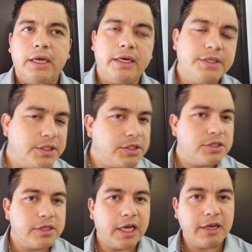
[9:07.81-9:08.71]
In
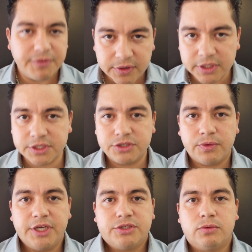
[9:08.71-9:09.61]
addition to that, if you're in a
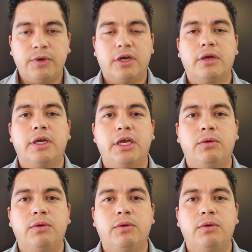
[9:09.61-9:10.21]
situation where